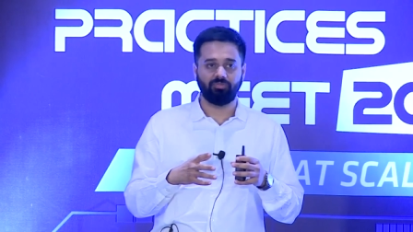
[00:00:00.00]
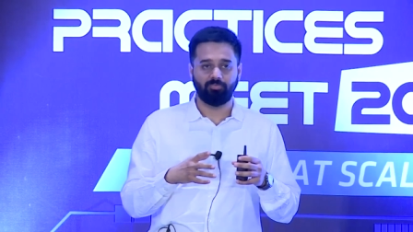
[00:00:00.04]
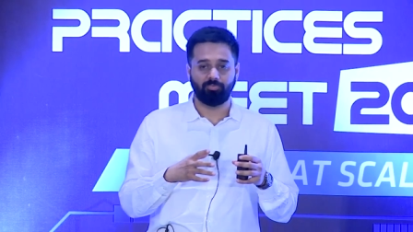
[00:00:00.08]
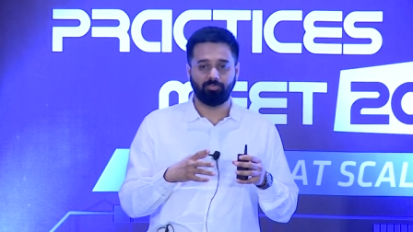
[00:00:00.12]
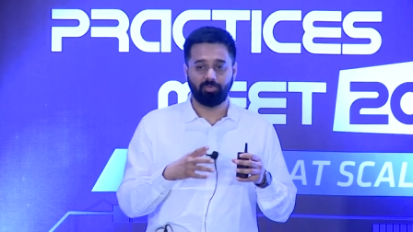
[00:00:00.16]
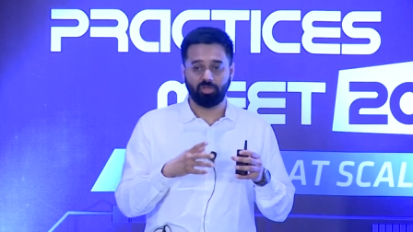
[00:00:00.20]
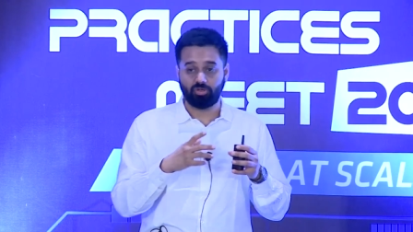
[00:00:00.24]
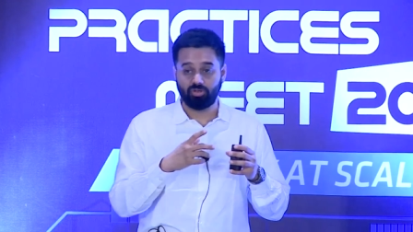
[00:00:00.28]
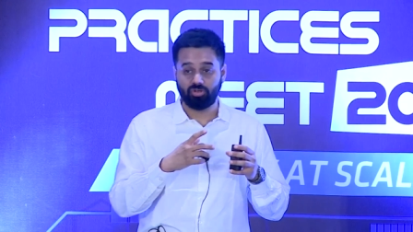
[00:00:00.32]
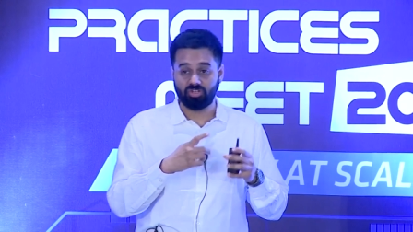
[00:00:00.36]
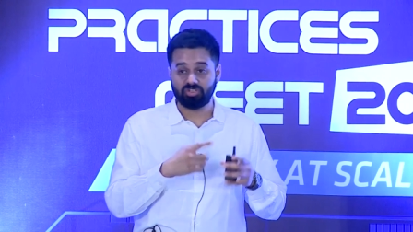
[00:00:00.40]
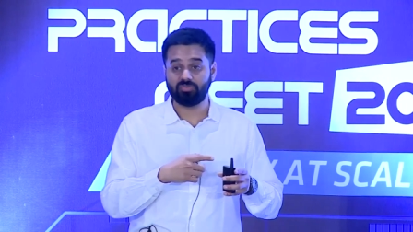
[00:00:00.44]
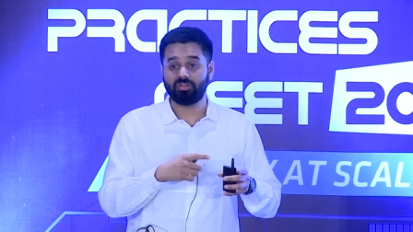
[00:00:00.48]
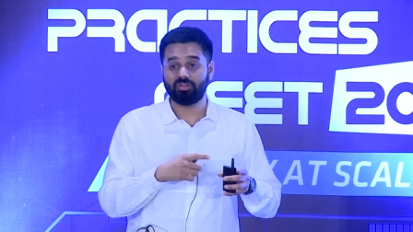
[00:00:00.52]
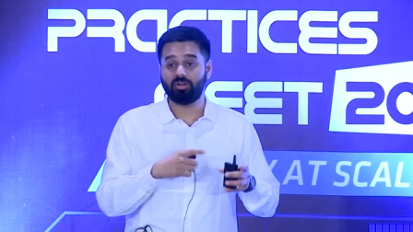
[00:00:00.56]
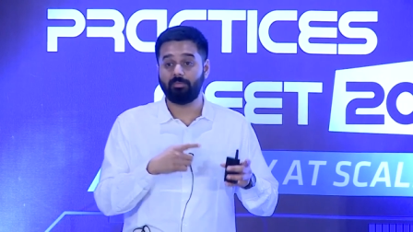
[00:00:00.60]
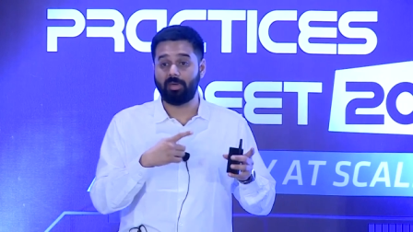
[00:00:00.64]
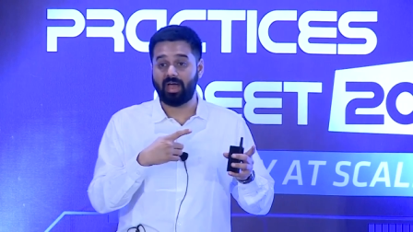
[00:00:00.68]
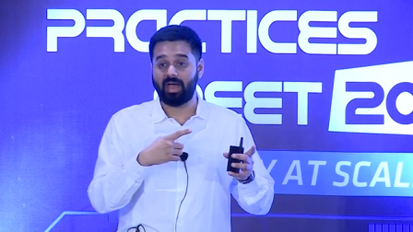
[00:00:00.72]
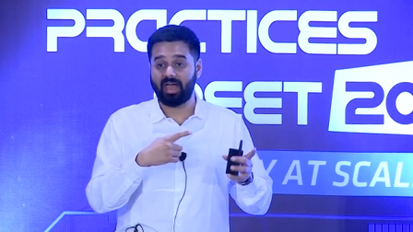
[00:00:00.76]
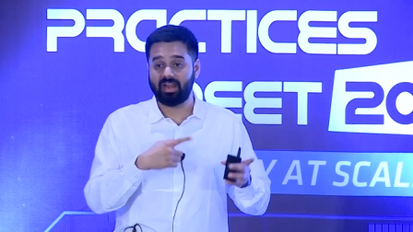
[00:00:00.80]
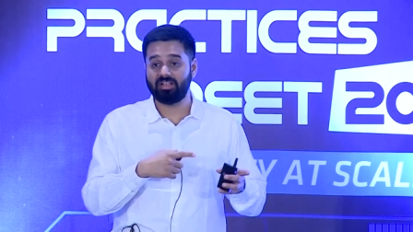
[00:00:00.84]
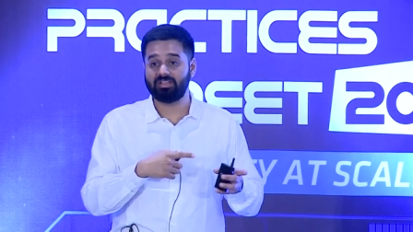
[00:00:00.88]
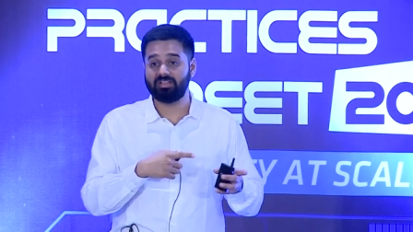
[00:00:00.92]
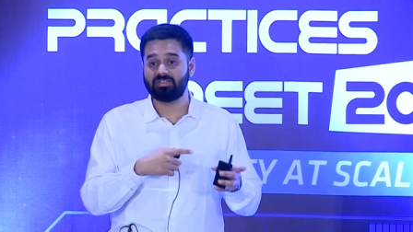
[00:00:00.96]
because we're a
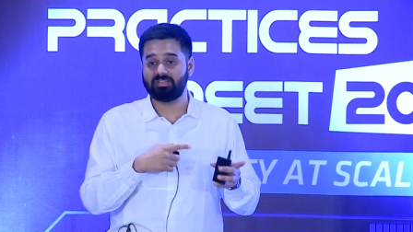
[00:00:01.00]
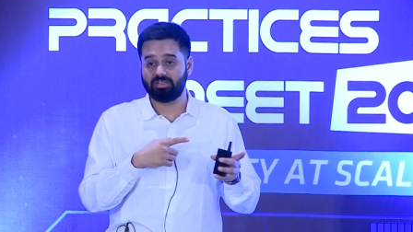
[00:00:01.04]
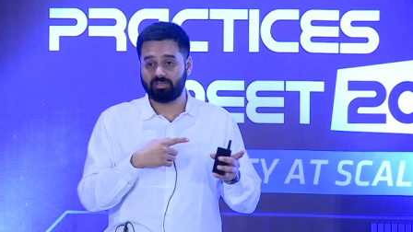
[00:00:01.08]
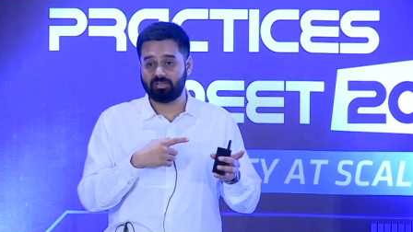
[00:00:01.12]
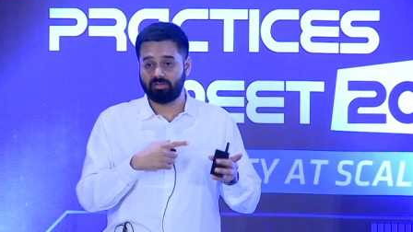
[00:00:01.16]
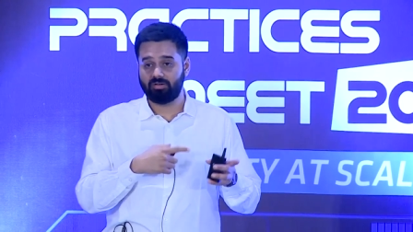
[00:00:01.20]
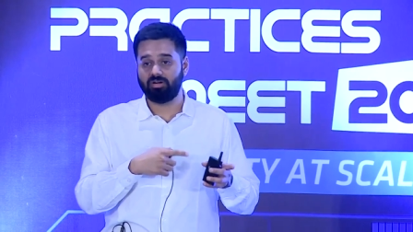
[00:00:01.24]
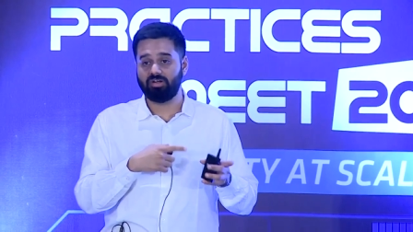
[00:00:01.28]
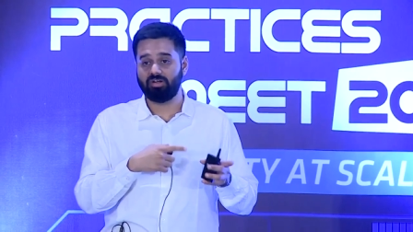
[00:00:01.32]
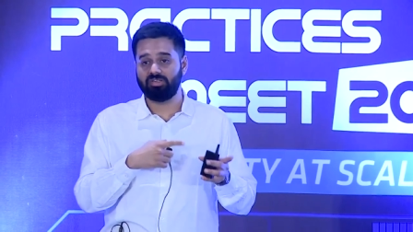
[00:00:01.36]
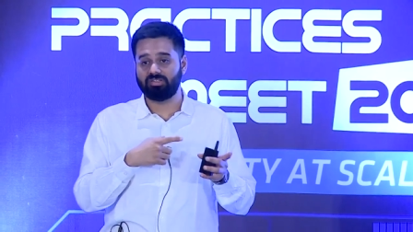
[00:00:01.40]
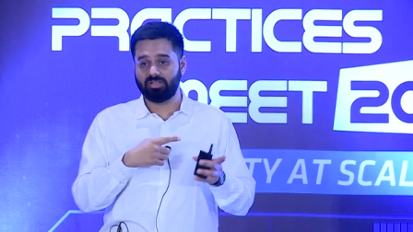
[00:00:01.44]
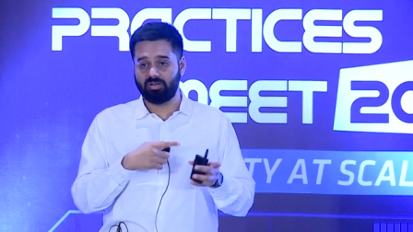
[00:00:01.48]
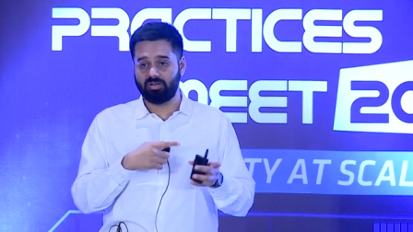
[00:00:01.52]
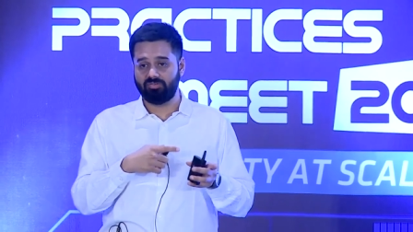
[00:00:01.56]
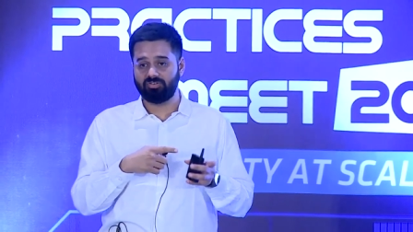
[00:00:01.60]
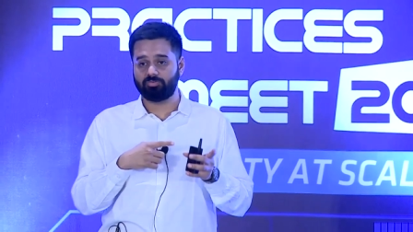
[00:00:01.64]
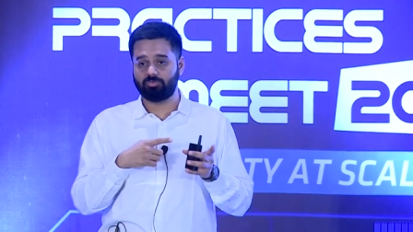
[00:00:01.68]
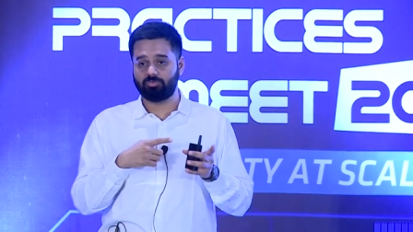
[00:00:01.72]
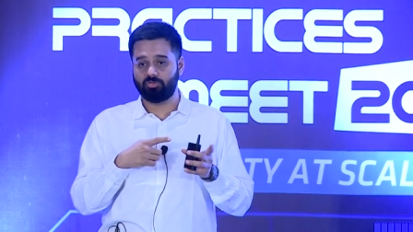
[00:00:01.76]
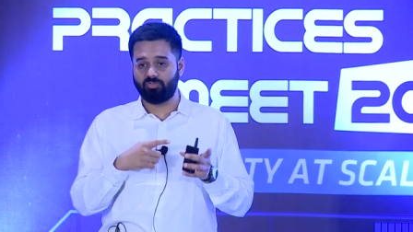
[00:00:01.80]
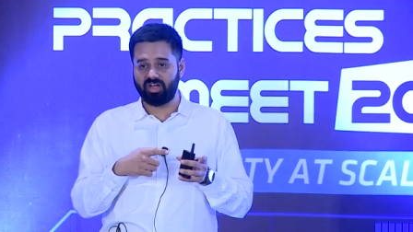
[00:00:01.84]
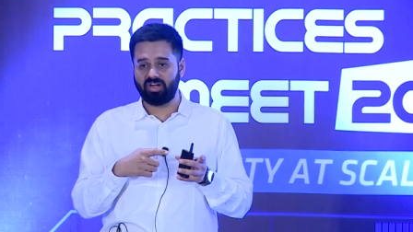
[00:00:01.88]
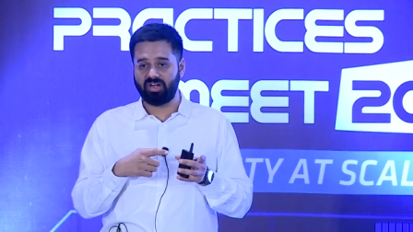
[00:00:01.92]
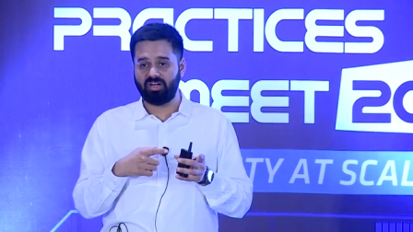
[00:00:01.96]
managed security service
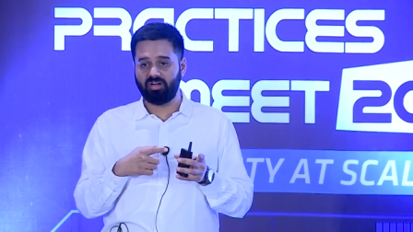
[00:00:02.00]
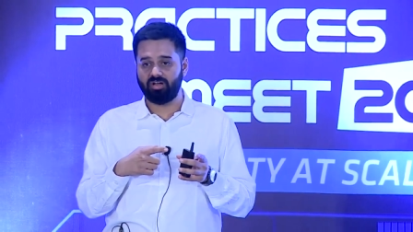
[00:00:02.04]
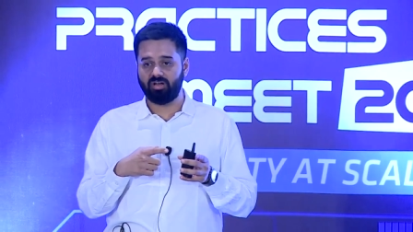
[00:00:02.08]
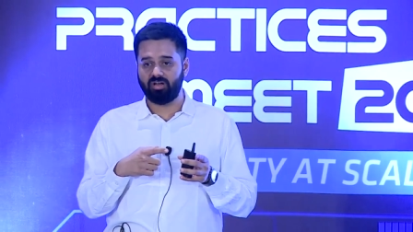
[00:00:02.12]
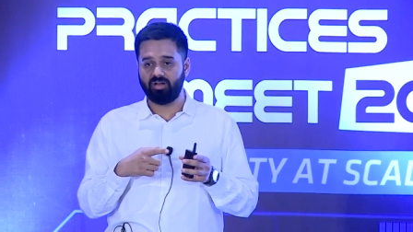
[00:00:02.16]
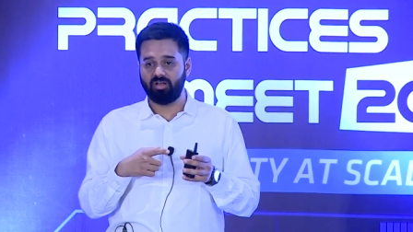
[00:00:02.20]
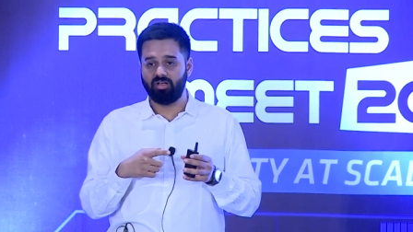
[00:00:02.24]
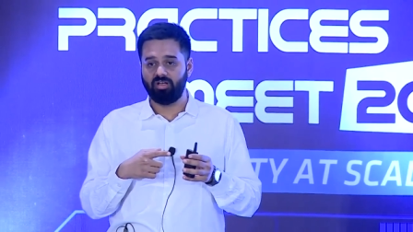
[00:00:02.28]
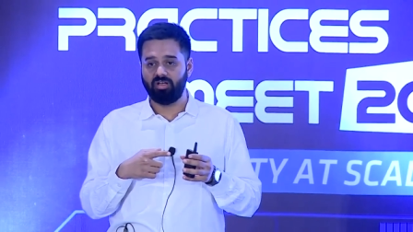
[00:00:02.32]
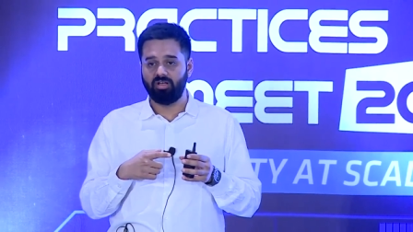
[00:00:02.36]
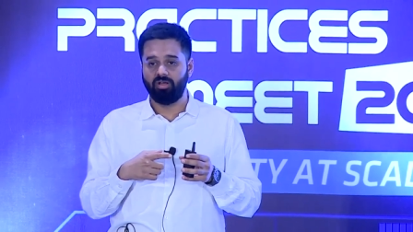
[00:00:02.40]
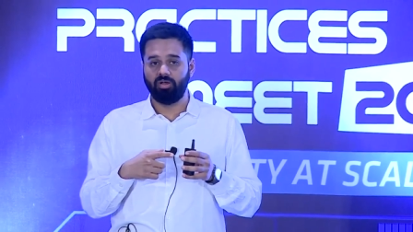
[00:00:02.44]
provider,